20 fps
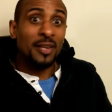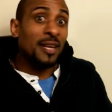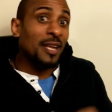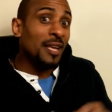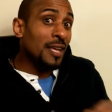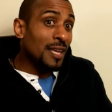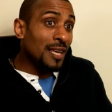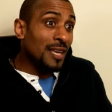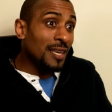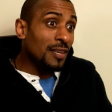
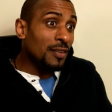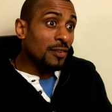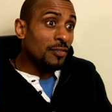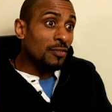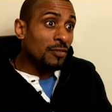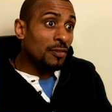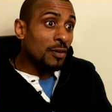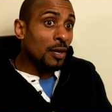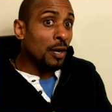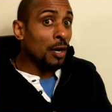that
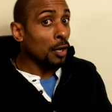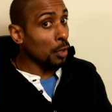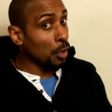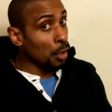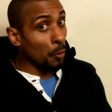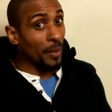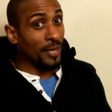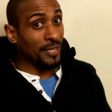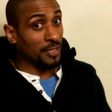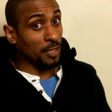is a
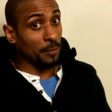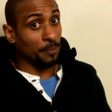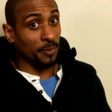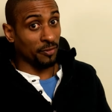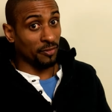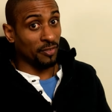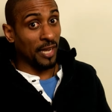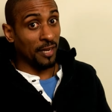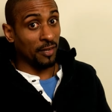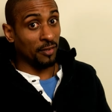low
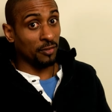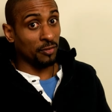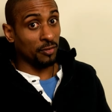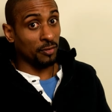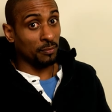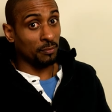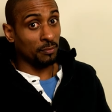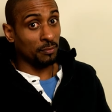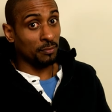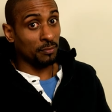
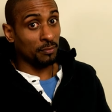80%.